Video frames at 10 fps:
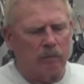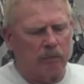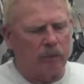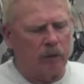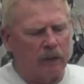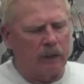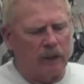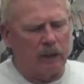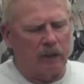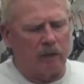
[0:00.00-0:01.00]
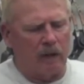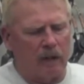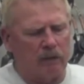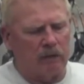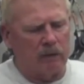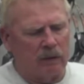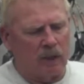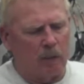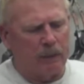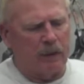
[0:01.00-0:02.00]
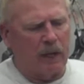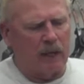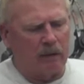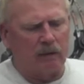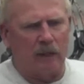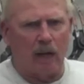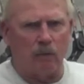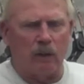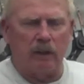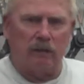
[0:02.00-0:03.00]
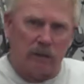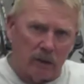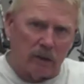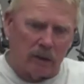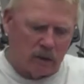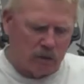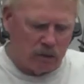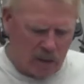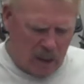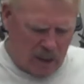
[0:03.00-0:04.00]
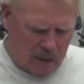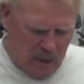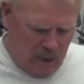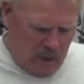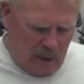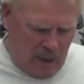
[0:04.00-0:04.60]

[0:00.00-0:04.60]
move it in any direction, up and down, sideways, to get your shot.